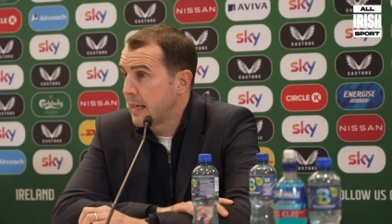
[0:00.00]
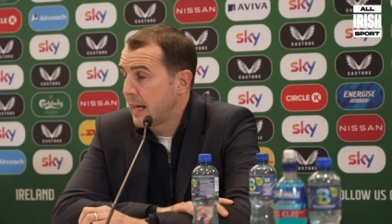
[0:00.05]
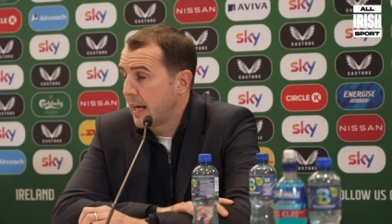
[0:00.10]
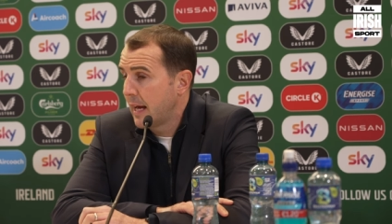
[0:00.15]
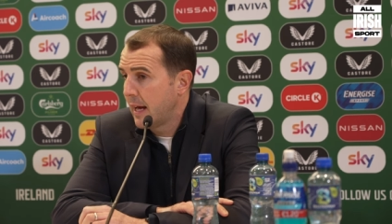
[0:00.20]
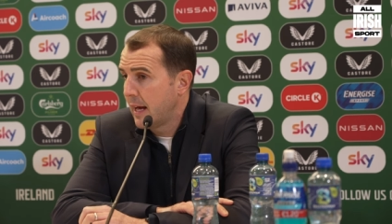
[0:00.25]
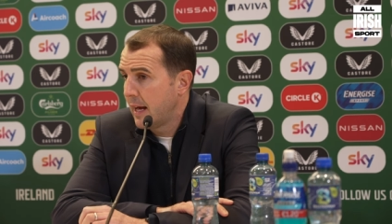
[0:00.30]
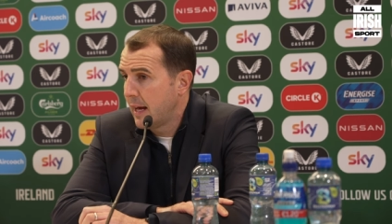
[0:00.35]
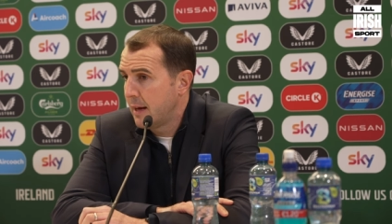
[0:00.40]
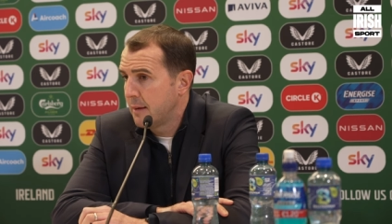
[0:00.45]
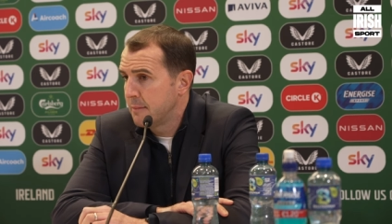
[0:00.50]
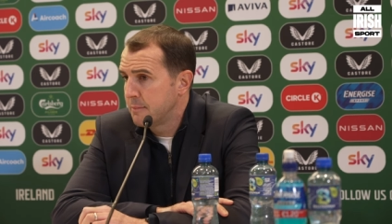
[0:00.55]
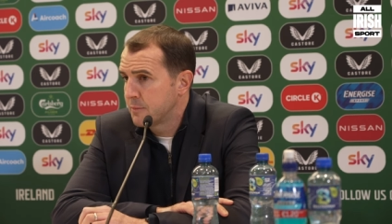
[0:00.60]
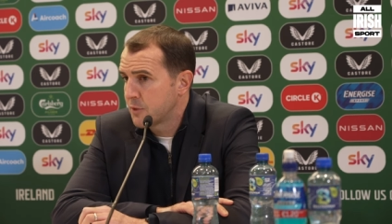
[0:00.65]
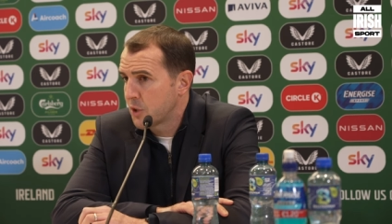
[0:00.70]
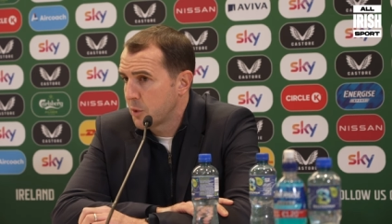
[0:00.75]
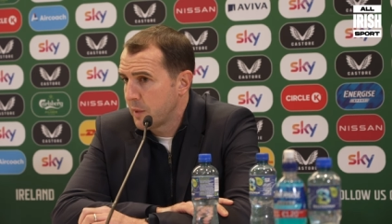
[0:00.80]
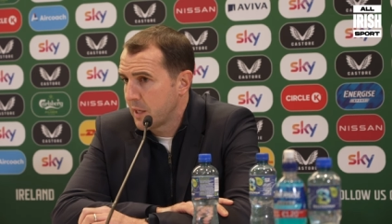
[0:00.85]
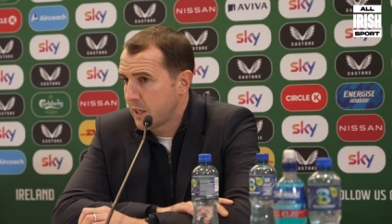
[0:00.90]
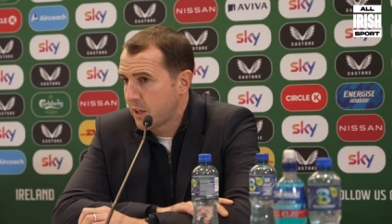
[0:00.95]

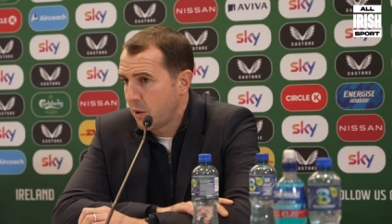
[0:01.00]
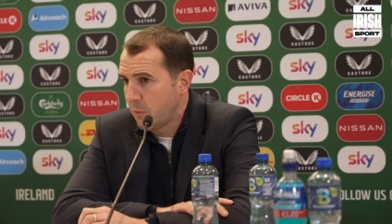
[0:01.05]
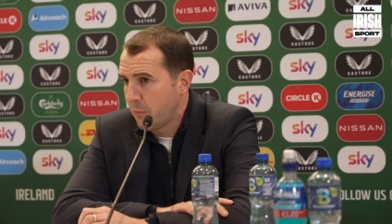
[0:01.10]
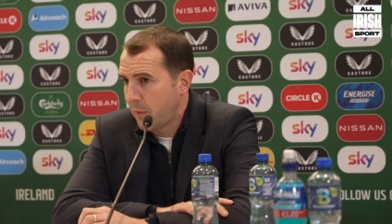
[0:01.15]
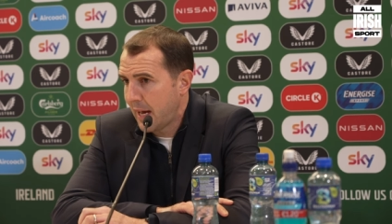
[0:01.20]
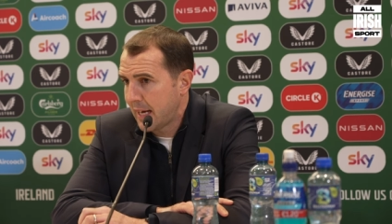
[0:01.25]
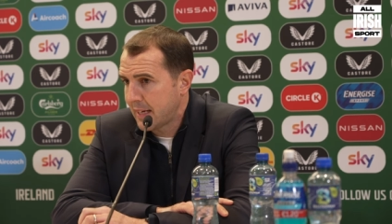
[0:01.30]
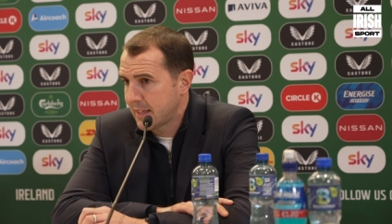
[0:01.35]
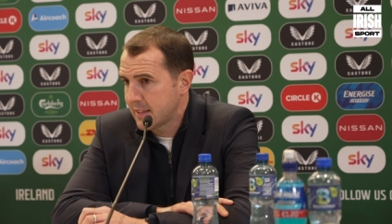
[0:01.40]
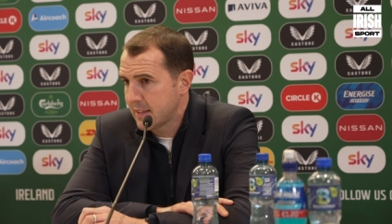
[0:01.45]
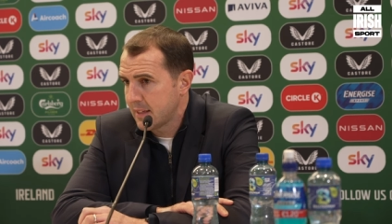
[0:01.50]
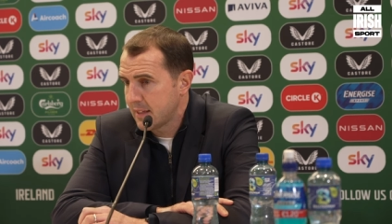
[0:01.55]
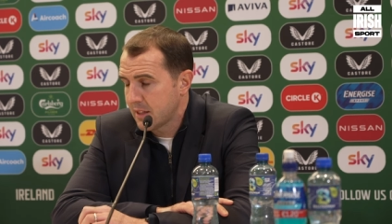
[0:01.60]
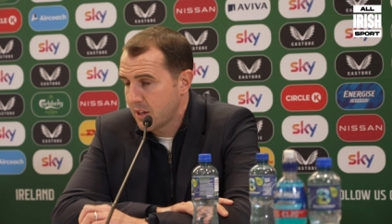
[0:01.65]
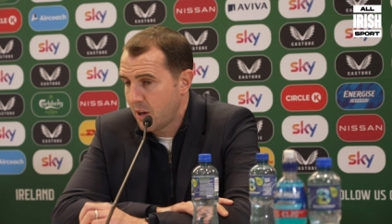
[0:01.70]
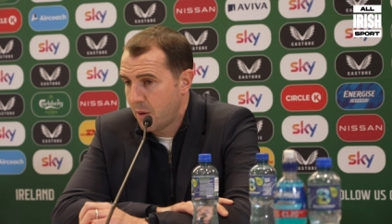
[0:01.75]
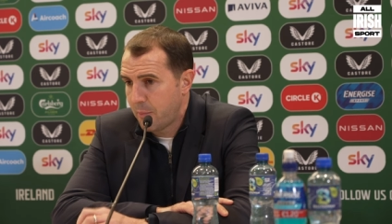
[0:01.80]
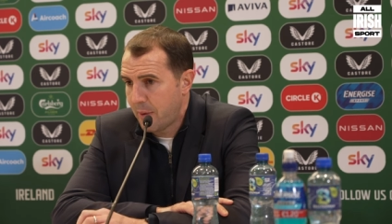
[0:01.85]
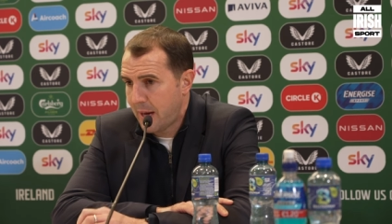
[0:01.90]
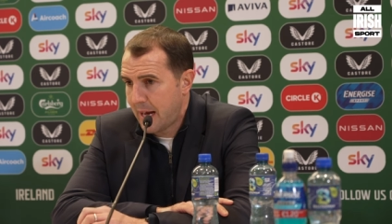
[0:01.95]
To be
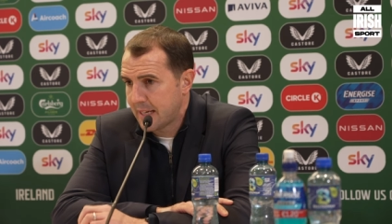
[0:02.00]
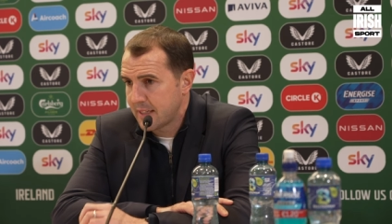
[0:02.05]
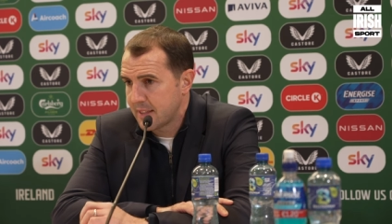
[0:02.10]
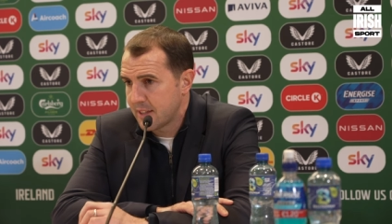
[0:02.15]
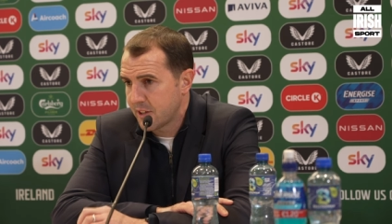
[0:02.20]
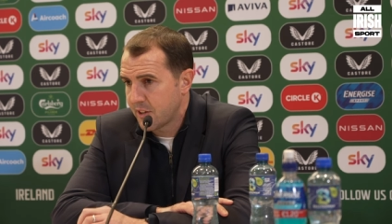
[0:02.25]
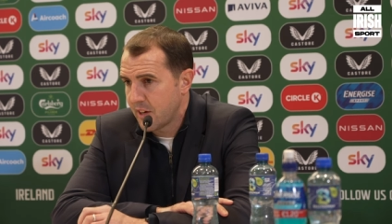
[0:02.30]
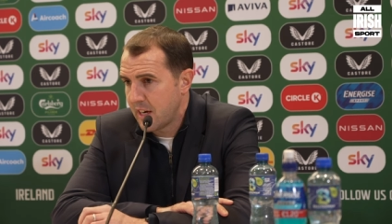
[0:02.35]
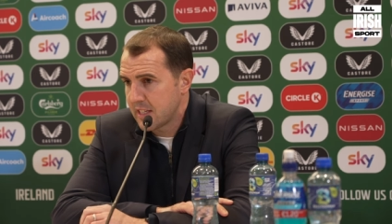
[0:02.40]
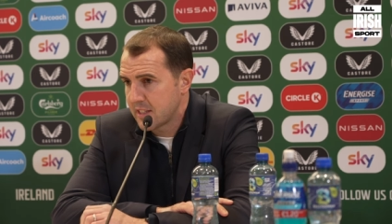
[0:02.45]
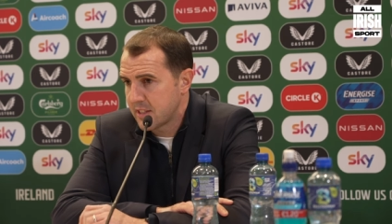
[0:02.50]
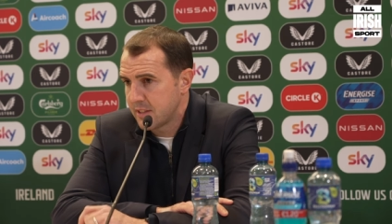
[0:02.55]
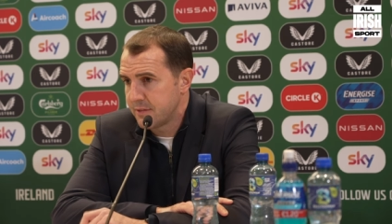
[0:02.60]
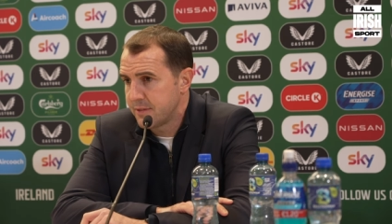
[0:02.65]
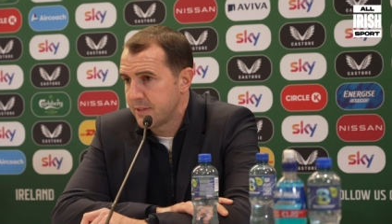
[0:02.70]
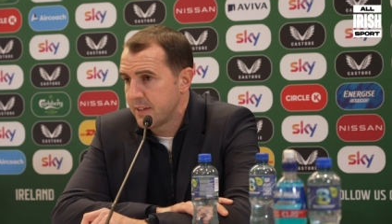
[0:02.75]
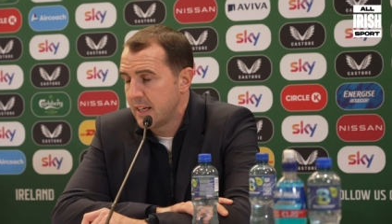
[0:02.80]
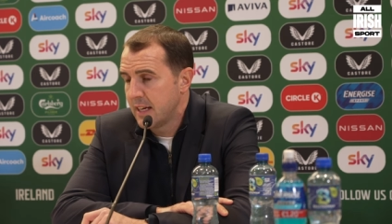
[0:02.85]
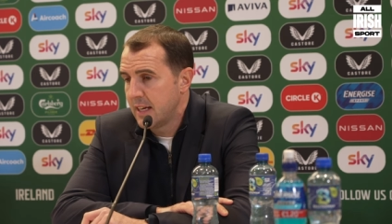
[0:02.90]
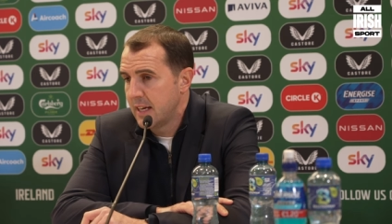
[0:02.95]
compact,
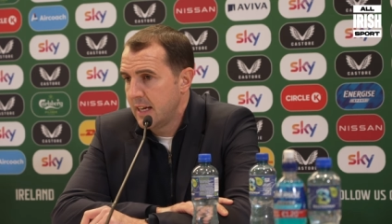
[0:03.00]
aggressive,